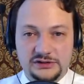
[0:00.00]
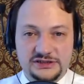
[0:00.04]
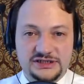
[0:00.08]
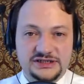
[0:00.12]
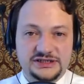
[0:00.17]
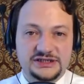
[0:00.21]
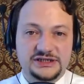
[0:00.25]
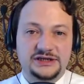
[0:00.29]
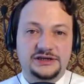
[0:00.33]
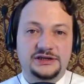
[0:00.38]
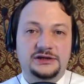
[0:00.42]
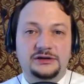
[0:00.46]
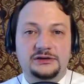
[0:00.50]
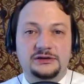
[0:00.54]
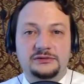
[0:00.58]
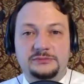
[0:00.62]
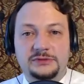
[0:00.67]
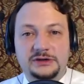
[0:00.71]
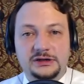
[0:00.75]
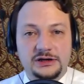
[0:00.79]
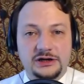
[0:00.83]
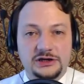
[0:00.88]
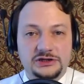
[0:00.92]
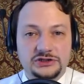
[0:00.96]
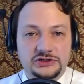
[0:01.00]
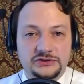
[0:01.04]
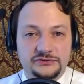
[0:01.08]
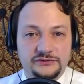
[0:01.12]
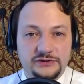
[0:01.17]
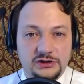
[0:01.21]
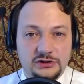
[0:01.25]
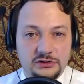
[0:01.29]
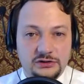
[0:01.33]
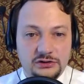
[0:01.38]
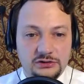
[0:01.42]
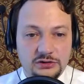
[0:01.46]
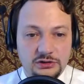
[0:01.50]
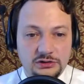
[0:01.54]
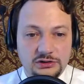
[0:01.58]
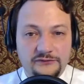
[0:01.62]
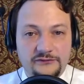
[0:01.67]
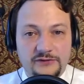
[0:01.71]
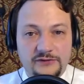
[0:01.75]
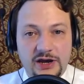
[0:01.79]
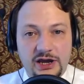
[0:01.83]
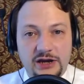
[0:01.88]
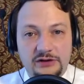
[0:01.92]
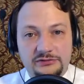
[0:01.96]
sitting because of the
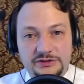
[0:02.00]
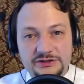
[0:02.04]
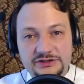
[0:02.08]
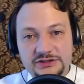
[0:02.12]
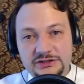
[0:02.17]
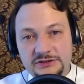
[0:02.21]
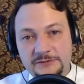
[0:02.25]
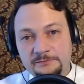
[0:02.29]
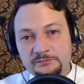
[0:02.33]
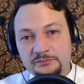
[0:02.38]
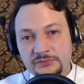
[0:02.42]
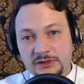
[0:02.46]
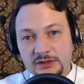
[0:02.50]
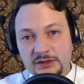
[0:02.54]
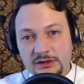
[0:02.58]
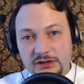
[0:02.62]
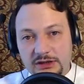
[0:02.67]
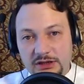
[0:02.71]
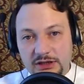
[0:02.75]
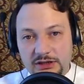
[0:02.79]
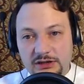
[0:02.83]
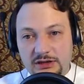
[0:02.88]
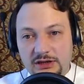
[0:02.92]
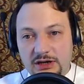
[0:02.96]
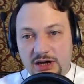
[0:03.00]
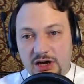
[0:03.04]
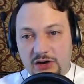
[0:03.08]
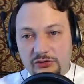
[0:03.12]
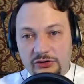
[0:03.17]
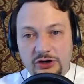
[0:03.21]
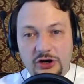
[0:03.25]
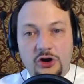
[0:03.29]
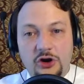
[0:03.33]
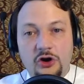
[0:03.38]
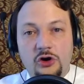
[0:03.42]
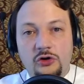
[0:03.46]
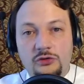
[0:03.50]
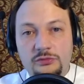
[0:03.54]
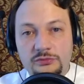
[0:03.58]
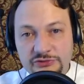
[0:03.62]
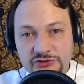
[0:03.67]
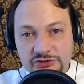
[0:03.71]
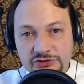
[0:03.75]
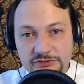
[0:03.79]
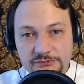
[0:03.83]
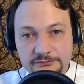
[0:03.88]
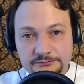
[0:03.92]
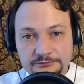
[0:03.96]
coronavirus in our
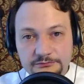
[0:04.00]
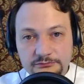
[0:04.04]
homes,